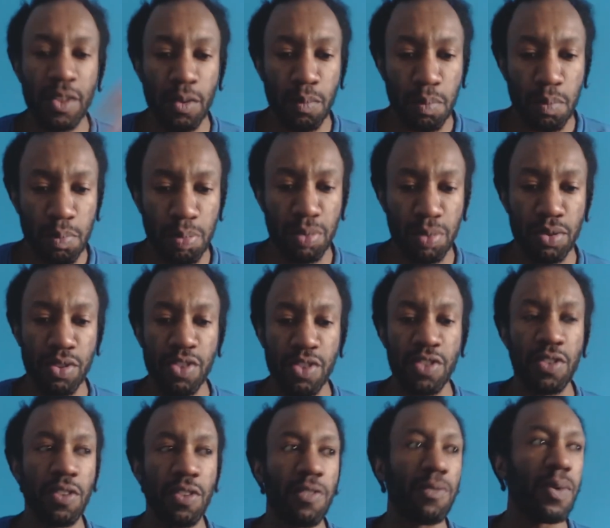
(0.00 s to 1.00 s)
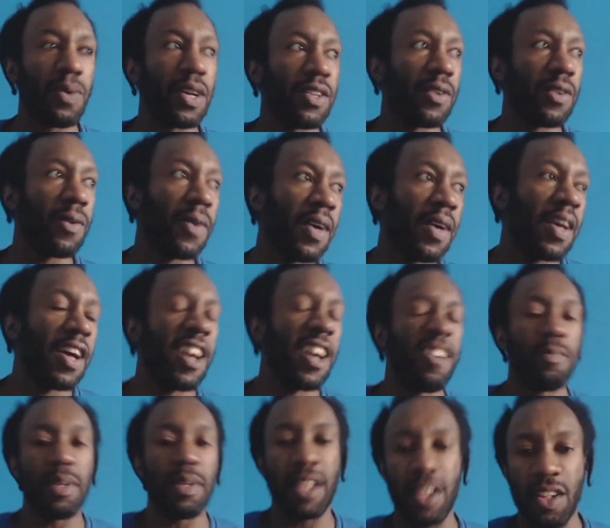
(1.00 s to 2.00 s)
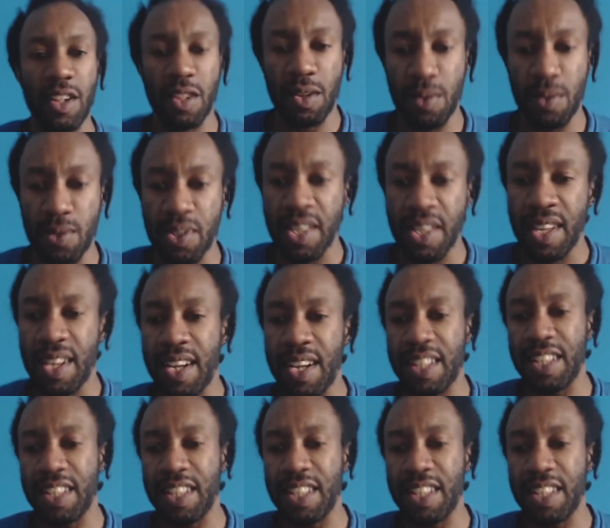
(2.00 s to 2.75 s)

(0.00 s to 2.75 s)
the borders of Wano have been closed,